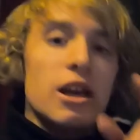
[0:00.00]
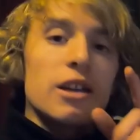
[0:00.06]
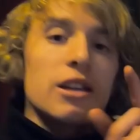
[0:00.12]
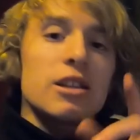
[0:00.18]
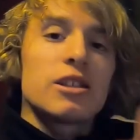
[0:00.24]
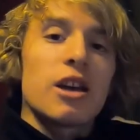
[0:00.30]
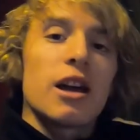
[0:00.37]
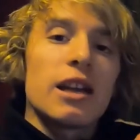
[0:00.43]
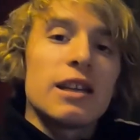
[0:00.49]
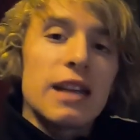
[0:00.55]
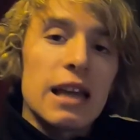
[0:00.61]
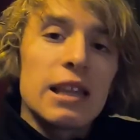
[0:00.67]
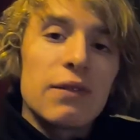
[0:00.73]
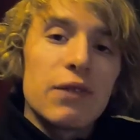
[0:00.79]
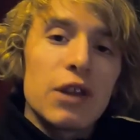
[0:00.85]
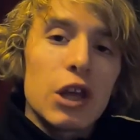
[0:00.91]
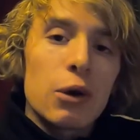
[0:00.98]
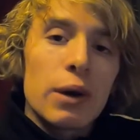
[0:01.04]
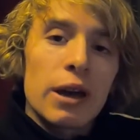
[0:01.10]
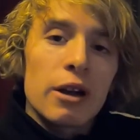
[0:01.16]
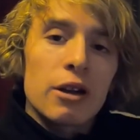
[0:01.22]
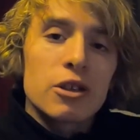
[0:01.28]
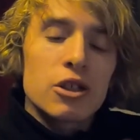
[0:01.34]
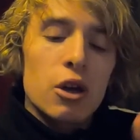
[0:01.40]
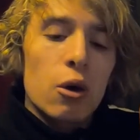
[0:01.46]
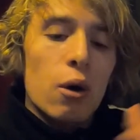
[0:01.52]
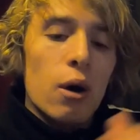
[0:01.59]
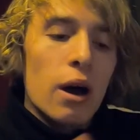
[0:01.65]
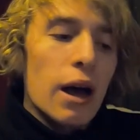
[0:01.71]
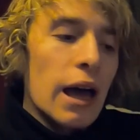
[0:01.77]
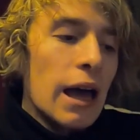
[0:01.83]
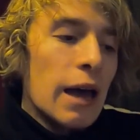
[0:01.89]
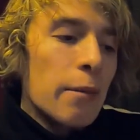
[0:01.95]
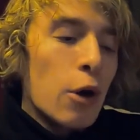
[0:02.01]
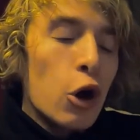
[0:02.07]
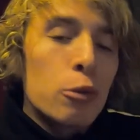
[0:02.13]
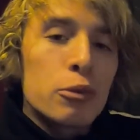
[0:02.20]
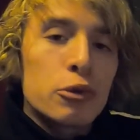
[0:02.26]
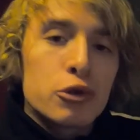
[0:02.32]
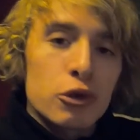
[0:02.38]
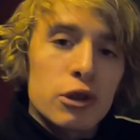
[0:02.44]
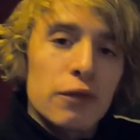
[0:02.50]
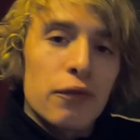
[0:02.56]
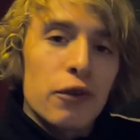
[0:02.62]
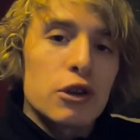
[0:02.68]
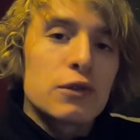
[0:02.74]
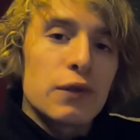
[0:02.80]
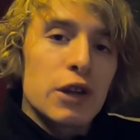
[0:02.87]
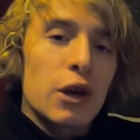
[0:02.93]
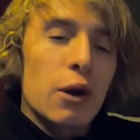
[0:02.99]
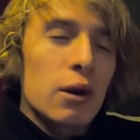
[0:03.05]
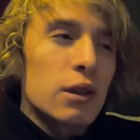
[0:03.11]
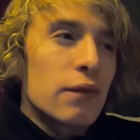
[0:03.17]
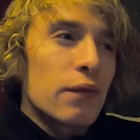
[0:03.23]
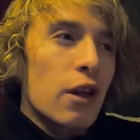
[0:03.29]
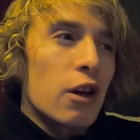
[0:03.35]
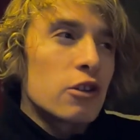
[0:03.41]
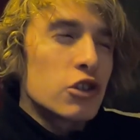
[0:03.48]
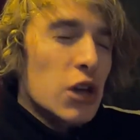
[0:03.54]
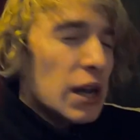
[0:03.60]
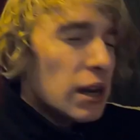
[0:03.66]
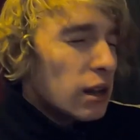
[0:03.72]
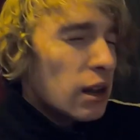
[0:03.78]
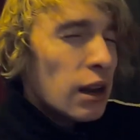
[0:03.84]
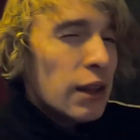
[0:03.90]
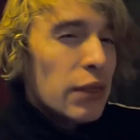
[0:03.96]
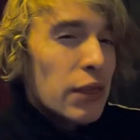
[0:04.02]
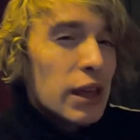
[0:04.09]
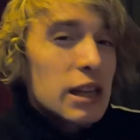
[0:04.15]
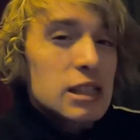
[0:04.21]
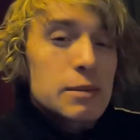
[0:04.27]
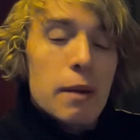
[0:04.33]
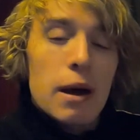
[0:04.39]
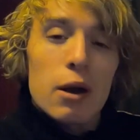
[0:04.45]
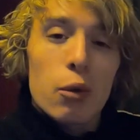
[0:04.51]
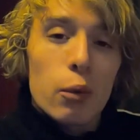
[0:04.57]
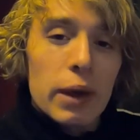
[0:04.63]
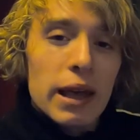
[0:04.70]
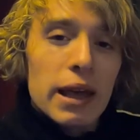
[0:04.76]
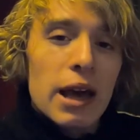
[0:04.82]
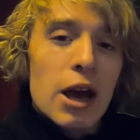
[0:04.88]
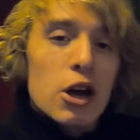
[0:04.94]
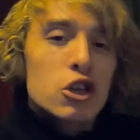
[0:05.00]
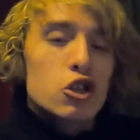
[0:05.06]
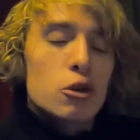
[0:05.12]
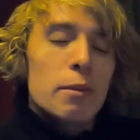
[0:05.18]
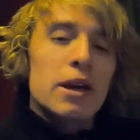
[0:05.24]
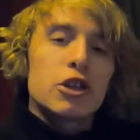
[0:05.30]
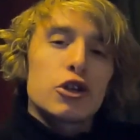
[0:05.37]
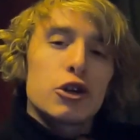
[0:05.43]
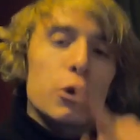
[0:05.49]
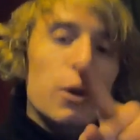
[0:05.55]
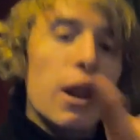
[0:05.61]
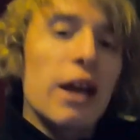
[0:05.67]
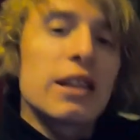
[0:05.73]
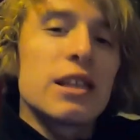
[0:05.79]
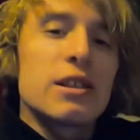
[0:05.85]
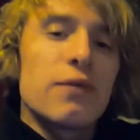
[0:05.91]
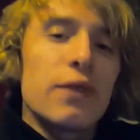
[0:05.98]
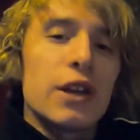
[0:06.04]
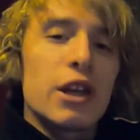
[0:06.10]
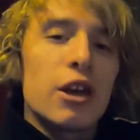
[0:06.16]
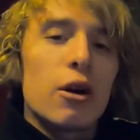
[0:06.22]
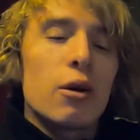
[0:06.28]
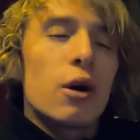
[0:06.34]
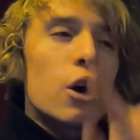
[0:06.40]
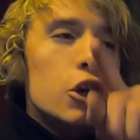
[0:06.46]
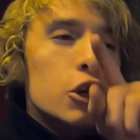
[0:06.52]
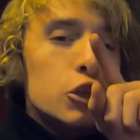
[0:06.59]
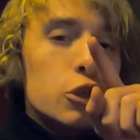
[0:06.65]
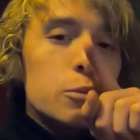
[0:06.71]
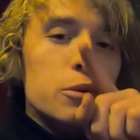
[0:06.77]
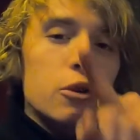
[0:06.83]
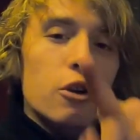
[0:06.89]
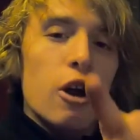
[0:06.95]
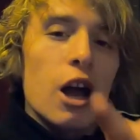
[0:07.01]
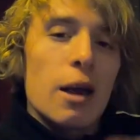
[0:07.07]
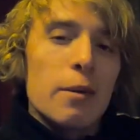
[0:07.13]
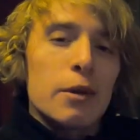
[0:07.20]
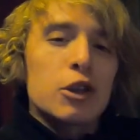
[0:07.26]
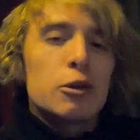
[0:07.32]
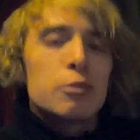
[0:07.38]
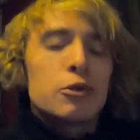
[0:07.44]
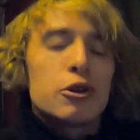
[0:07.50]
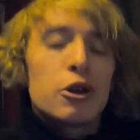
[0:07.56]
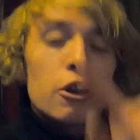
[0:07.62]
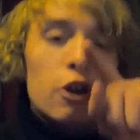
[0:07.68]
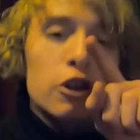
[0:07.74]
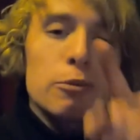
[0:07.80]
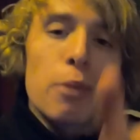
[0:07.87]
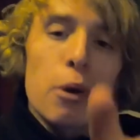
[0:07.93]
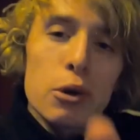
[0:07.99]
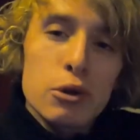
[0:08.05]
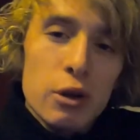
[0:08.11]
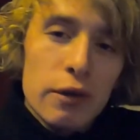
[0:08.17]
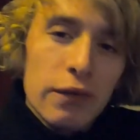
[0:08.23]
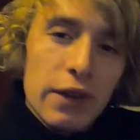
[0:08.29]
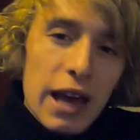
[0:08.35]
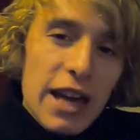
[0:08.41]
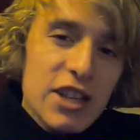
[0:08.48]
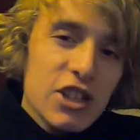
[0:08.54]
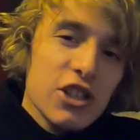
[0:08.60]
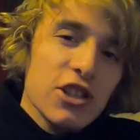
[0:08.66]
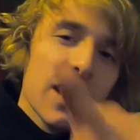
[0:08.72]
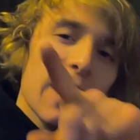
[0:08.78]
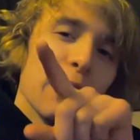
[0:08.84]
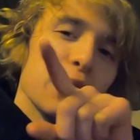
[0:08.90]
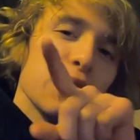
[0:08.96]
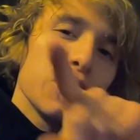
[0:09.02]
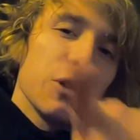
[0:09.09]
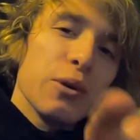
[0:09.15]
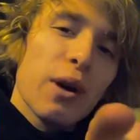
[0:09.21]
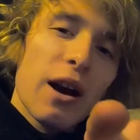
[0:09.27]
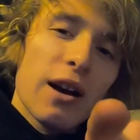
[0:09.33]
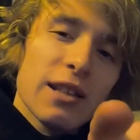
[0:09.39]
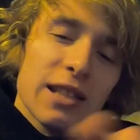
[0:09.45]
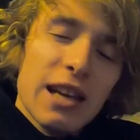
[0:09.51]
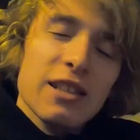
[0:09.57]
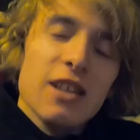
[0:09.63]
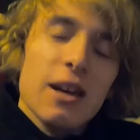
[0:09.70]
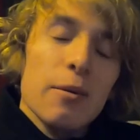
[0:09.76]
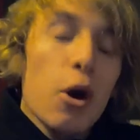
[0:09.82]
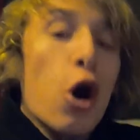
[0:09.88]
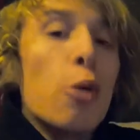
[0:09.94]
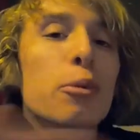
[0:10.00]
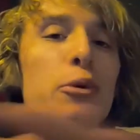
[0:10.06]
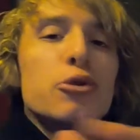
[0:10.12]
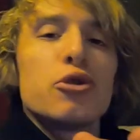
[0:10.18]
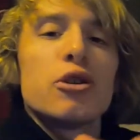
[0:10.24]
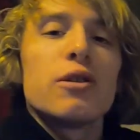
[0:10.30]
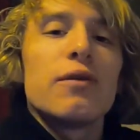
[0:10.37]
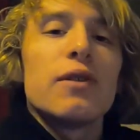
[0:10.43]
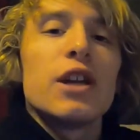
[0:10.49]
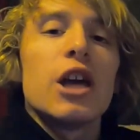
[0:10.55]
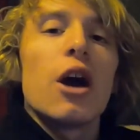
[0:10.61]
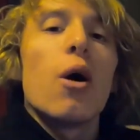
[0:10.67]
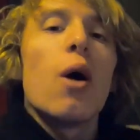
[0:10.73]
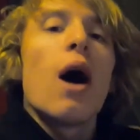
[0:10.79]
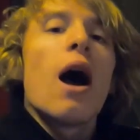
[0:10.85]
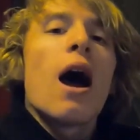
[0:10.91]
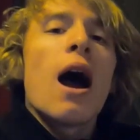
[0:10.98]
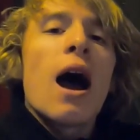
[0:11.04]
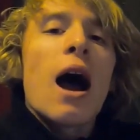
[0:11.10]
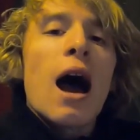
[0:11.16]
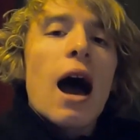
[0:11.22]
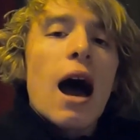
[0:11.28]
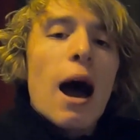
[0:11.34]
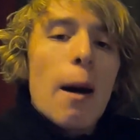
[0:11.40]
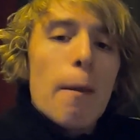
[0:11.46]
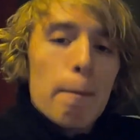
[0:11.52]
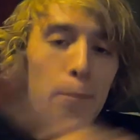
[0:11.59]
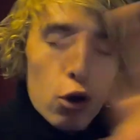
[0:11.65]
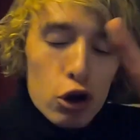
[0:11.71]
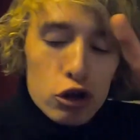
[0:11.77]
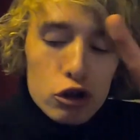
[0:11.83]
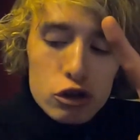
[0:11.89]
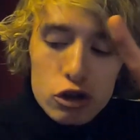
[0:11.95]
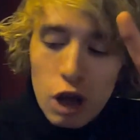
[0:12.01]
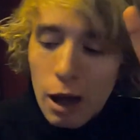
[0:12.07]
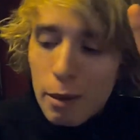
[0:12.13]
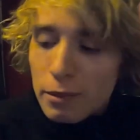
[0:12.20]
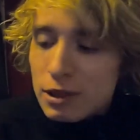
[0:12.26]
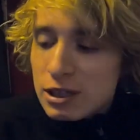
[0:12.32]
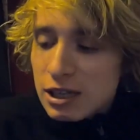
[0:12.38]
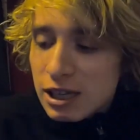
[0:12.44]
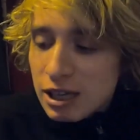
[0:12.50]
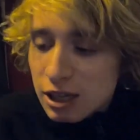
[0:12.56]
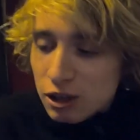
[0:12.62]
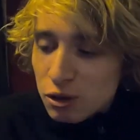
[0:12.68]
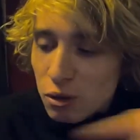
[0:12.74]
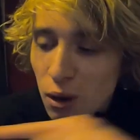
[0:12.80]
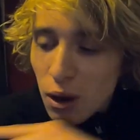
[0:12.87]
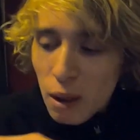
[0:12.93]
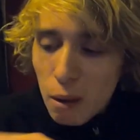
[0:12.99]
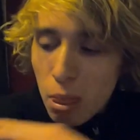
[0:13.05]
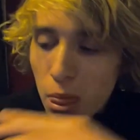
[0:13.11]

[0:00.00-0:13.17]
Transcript: I decided to end the video here, so I hope you enjoyed the first video on the vlog channel, and I think it's about a week, so make sure you like this video, you subscribe, and you turn on your post notifications, and I will see you guys next time. I hope you enjoyed the video. Peace. I'ma see you.